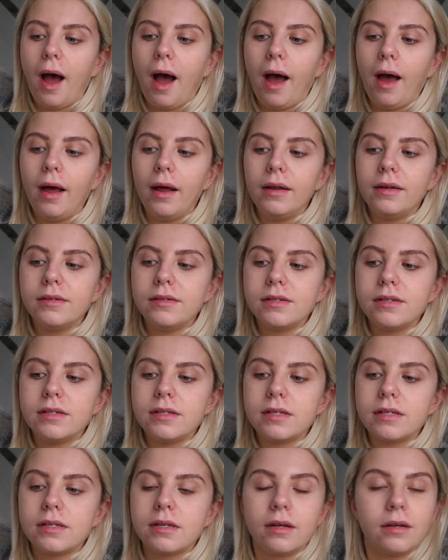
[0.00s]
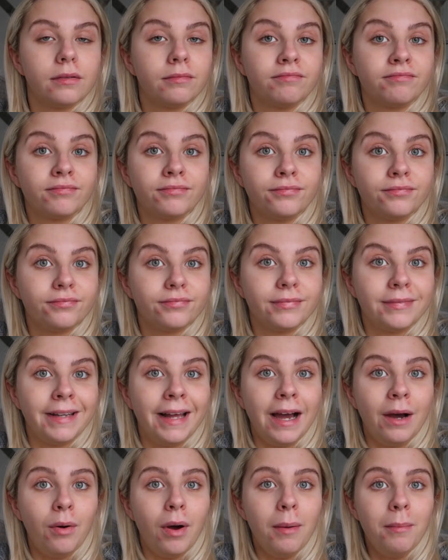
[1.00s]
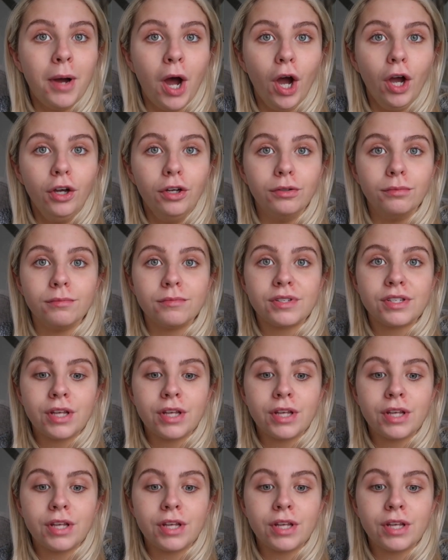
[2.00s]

And now I'm home.